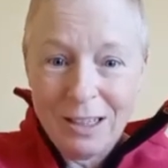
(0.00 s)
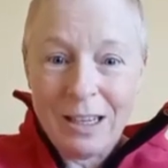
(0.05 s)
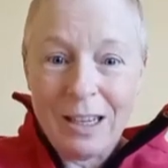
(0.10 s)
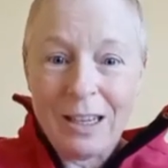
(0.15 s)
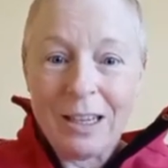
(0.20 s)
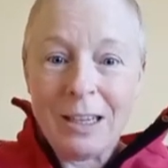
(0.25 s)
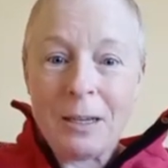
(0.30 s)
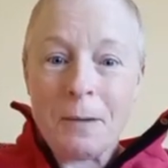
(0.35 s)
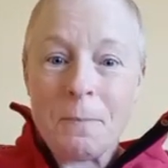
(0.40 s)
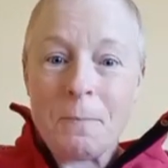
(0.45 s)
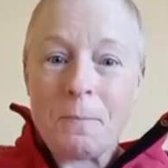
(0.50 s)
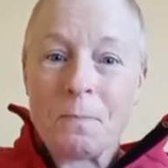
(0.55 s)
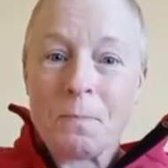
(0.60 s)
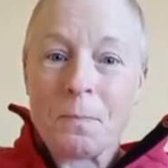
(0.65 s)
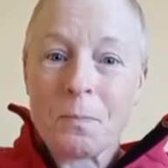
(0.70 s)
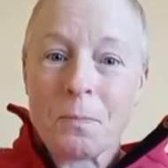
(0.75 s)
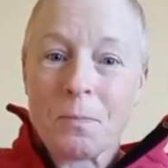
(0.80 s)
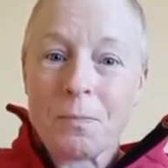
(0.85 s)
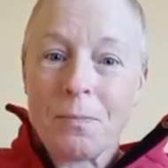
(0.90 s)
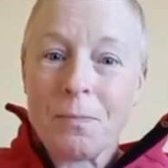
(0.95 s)

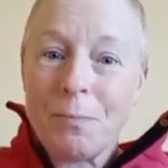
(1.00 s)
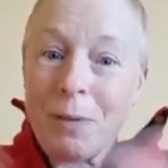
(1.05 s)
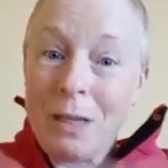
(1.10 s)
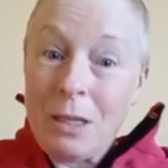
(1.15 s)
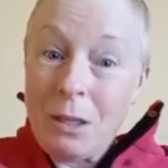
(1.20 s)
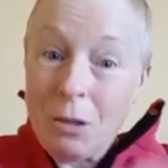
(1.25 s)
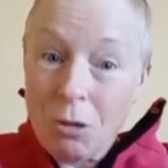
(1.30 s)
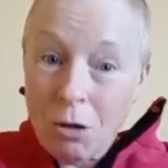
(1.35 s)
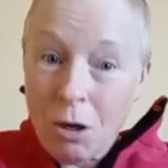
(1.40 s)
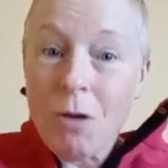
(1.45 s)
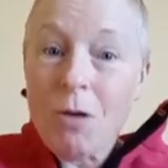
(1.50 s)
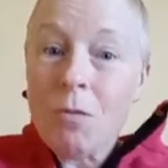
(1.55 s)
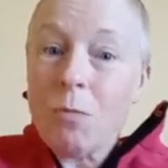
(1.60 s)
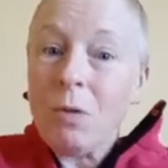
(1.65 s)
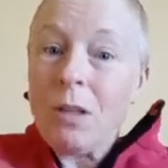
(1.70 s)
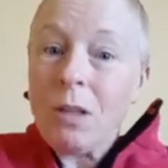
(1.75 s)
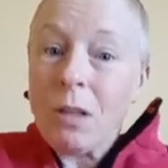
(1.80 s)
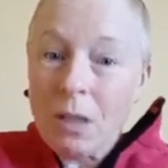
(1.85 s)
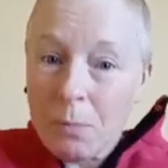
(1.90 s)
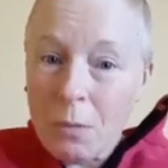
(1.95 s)
But,
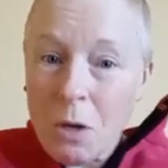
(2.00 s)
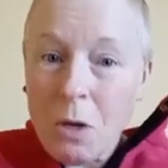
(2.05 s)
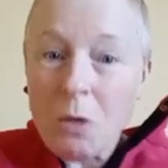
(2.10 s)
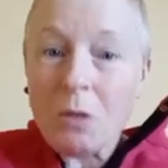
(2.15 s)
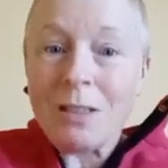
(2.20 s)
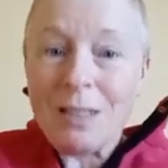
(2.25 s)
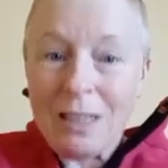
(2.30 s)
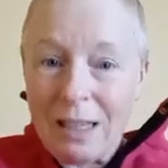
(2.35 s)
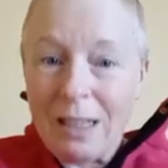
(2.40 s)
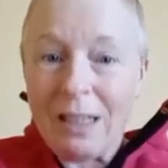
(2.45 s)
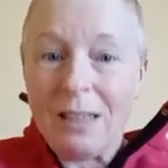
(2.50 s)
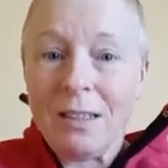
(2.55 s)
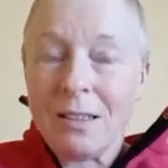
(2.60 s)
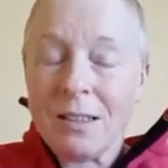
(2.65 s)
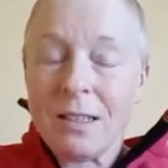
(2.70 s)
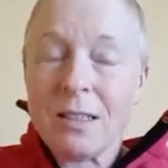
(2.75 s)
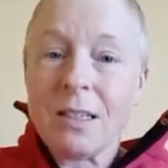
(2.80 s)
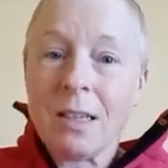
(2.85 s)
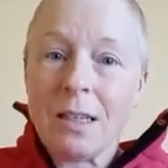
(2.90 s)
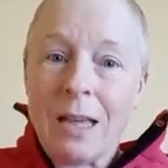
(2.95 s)
with a community,
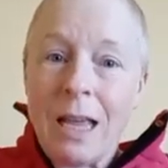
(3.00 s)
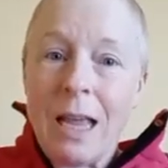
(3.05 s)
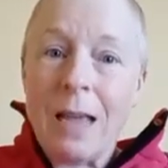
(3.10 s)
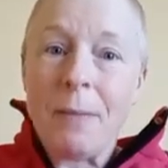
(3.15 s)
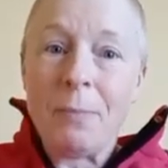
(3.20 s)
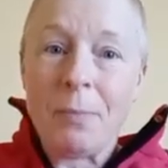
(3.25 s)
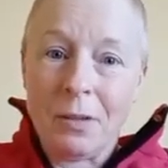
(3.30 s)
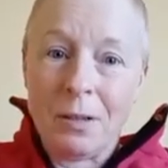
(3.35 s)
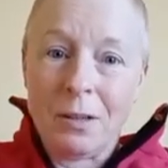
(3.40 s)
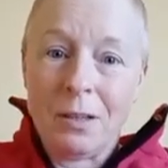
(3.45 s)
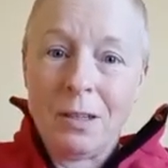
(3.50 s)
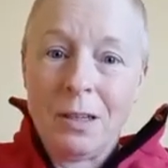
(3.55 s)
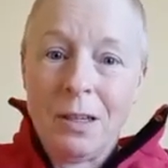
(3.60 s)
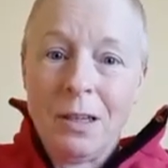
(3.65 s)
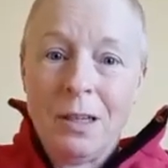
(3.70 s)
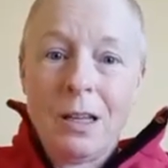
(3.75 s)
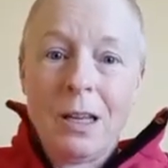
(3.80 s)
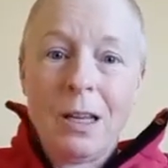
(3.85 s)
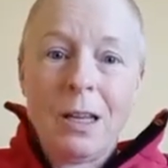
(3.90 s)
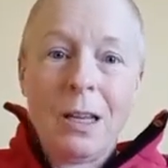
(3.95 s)
this can happen.
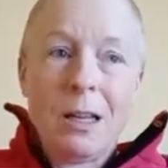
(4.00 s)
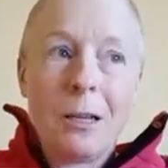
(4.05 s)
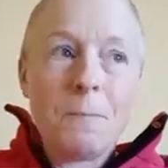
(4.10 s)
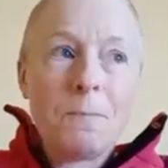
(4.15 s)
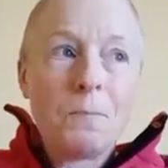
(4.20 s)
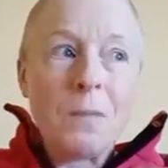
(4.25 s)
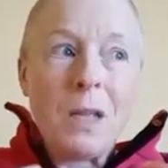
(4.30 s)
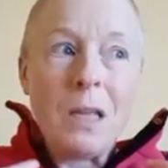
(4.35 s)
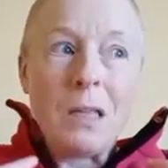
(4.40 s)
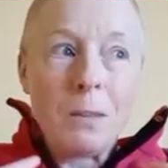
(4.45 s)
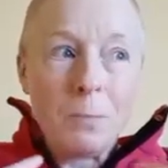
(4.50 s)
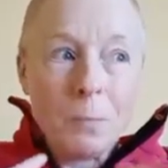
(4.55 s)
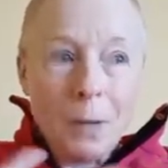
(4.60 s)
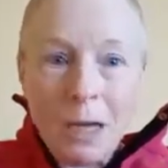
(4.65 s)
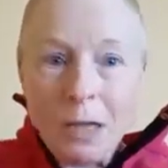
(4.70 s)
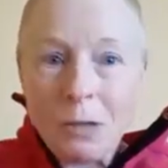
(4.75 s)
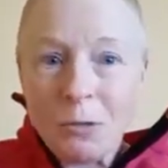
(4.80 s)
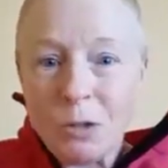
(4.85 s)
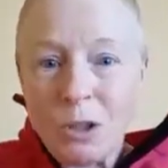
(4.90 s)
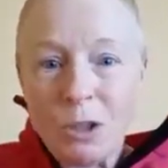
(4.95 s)
And the
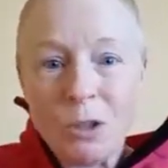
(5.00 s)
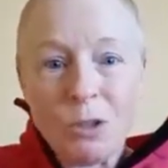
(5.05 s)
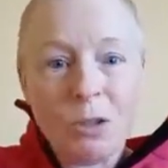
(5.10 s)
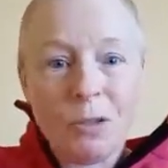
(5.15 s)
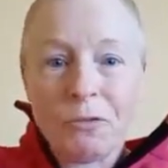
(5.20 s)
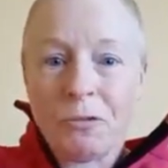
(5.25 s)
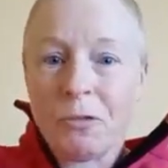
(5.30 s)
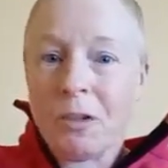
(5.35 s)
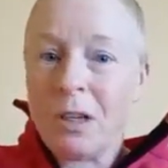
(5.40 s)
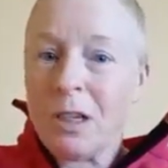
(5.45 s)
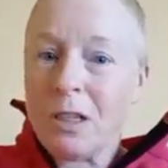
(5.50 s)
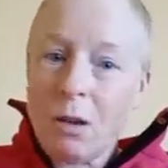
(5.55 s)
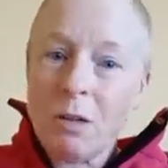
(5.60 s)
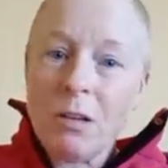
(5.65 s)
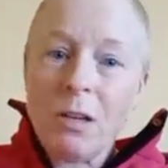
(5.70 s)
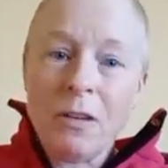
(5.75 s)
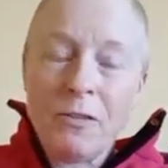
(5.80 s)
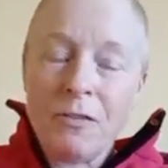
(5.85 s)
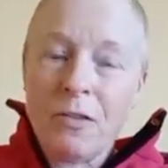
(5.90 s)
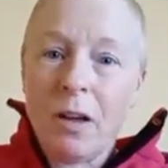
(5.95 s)
Patreon offering is
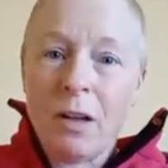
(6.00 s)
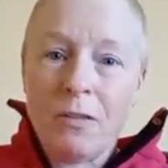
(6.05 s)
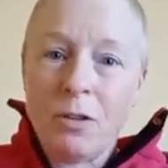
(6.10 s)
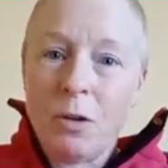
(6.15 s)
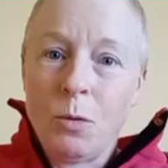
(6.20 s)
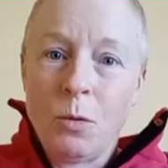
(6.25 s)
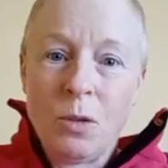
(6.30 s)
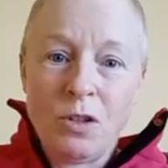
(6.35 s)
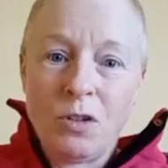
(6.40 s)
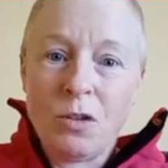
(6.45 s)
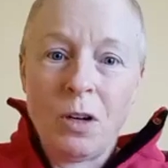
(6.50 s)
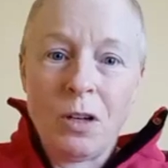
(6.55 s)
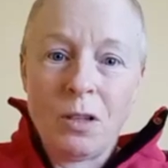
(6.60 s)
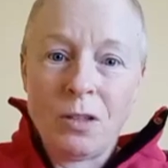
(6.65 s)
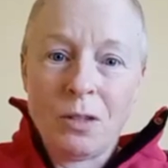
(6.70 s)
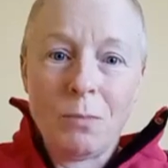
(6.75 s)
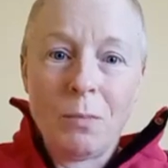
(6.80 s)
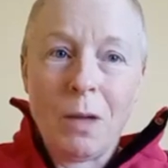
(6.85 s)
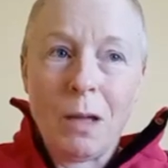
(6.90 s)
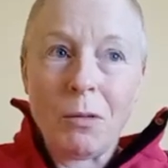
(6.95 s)
only $5
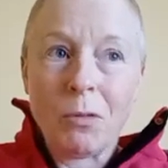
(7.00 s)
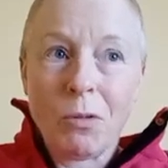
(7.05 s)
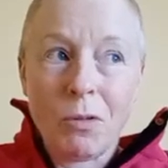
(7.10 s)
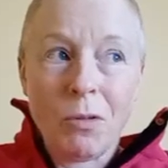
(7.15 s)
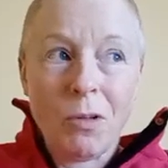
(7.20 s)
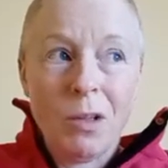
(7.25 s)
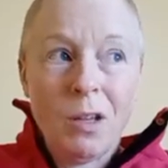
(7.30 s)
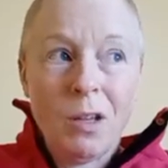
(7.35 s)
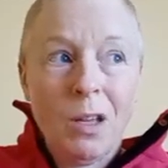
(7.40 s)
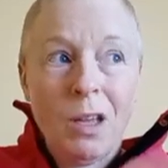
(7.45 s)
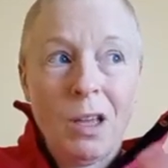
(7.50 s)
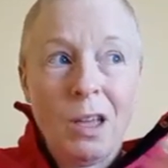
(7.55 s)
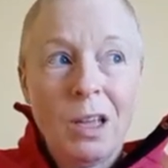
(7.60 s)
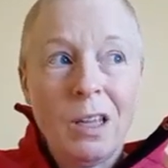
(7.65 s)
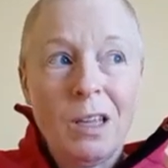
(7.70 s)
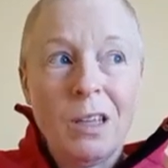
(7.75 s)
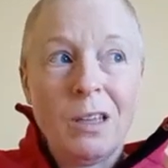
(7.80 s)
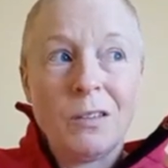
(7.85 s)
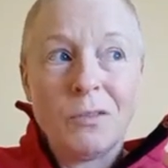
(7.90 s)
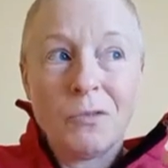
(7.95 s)
a month.
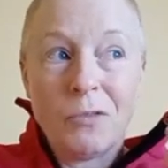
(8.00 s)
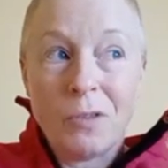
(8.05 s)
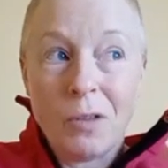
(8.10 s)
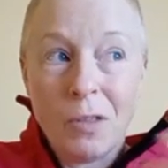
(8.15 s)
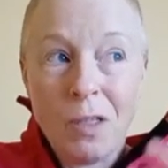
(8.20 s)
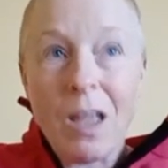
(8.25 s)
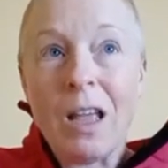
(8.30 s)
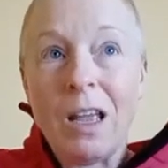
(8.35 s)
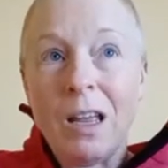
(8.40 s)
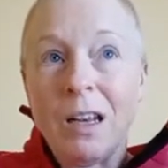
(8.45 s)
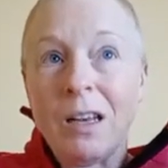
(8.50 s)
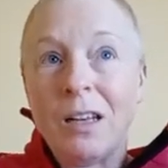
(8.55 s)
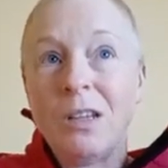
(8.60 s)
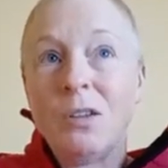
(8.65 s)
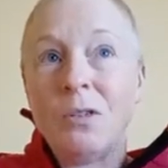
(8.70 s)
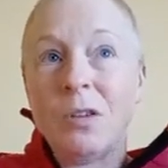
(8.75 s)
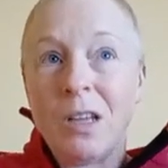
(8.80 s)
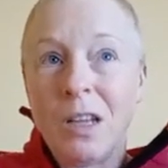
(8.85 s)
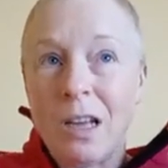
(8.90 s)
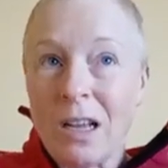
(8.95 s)
And for that,
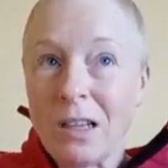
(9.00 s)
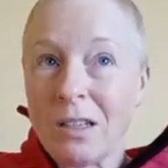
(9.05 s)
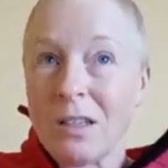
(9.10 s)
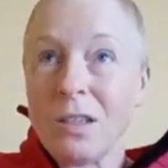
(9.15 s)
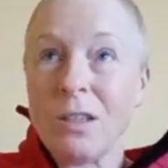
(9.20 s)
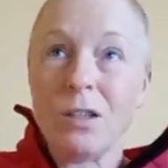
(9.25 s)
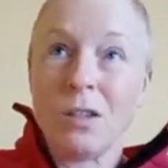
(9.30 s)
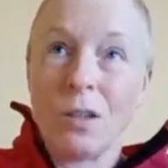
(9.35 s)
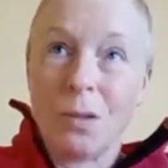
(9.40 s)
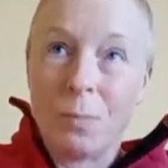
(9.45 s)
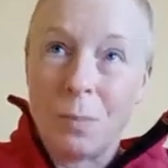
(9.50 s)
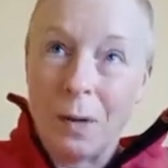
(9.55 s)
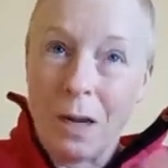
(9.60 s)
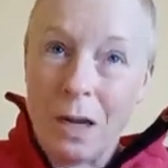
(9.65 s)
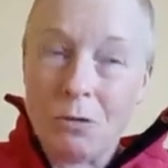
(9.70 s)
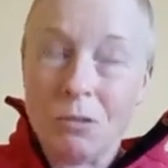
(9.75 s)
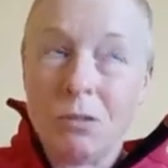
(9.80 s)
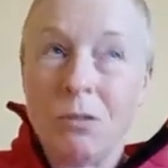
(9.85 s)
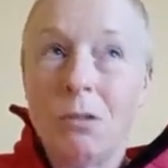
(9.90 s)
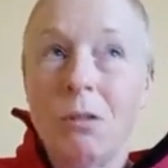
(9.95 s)
you get access to the
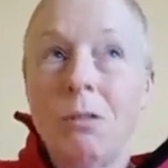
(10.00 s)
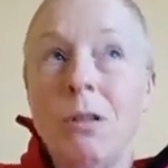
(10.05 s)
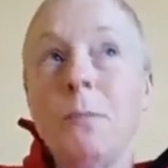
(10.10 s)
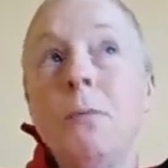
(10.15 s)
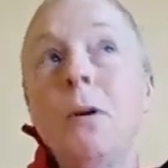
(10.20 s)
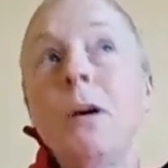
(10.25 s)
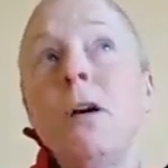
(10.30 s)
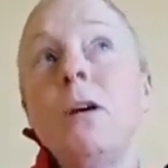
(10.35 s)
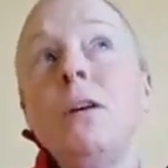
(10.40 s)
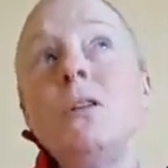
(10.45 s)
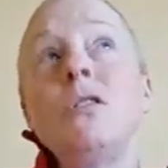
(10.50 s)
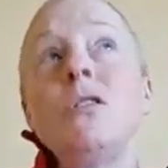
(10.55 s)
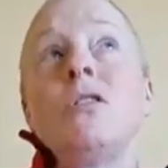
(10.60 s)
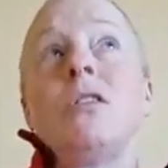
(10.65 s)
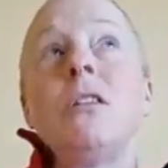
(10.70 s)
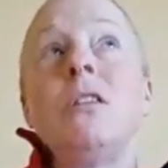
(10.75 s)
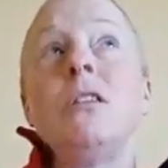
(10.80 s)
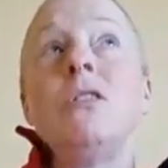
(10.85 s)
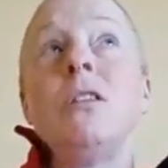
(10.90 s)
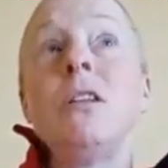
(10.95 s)
Patreon-only posts,
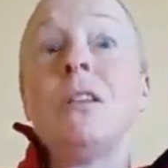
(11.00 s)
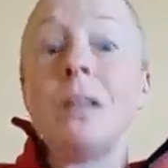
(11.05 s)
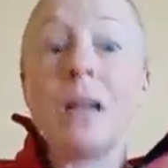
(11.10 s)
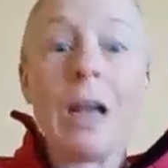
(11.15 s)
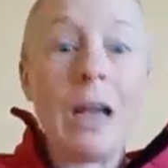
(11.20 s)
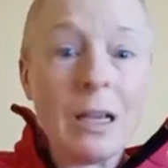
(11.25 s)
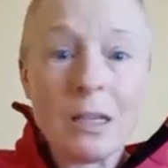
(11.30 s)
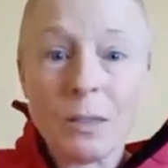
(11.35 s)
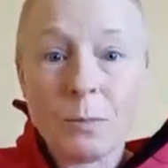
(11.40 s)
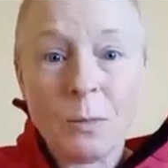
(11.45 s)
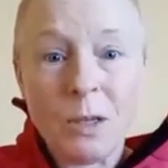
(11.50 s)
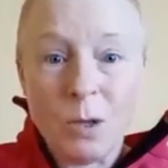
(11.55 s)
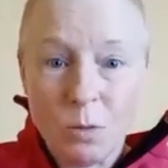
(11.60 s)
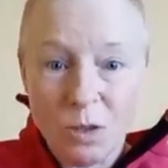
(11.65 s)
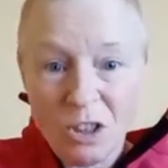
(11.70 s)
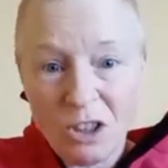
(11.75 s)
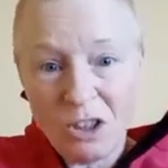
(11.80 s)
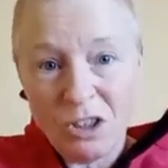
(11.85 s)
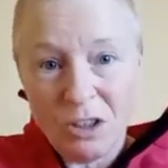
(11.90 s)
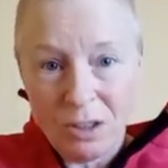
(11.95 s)
and you get to ask me
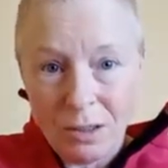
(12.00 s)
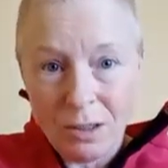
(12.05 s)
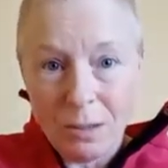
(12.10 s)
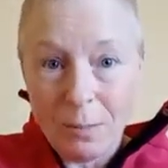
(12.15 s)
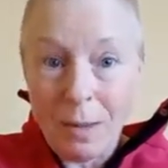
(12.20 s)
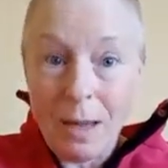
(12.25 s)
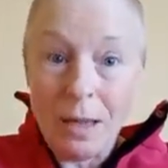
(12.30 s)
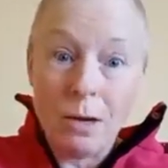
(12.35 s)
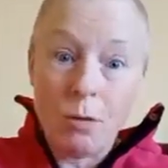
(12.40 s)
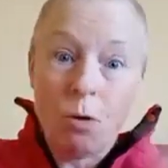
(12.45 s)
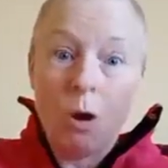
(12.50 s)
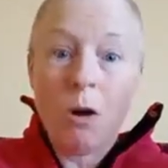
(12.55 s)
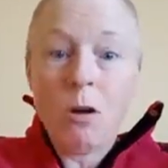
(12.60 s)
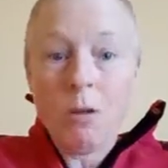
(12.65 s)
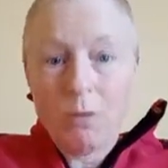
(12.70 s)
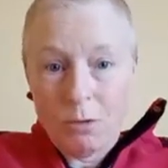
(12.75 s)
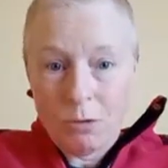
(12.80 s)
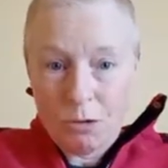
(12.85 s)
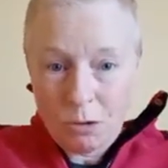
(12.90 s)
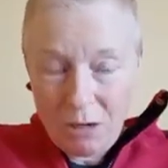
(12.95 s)
questions about your
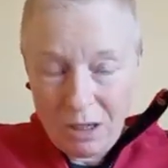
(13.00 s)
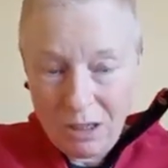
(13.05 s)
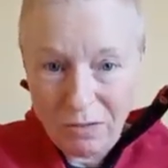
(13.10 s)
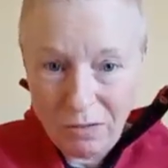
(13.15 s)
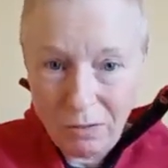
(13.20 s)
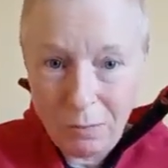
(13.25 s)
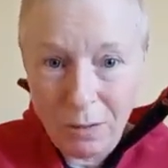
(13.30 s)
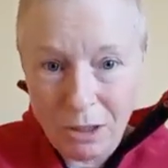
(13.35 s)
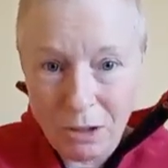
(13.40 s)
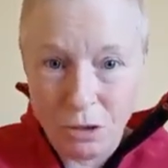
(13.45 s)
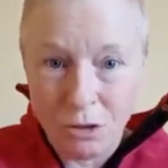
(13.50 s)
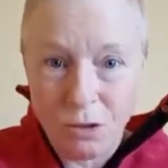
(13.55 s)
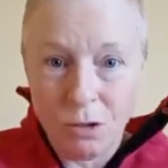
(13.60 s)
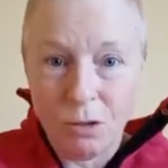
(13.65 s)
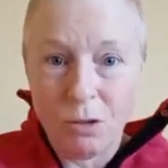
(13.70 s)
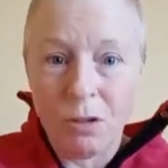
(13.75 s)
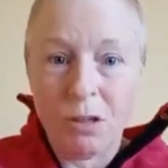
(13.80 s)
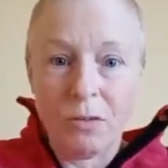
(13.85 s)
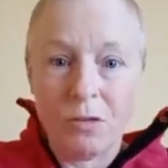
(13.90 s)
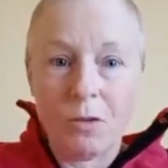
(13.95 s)
own transformation
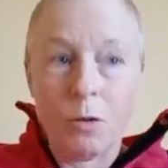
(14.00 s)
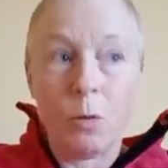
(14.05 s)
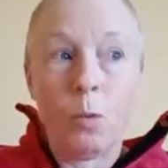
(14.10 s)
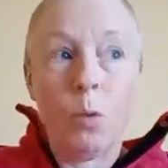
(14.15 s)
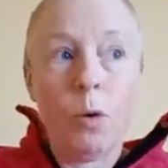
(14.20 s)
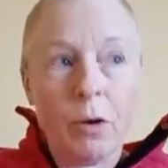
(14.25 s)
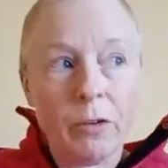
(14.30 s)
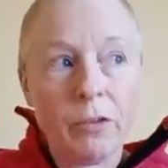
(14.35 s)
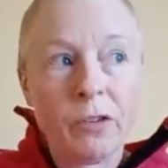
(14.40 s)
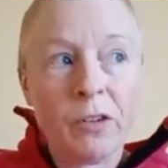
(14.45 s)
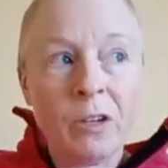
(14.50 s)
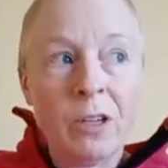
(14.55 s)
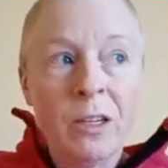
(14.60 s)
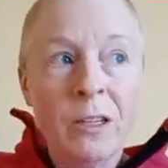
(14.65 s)
journey if you want.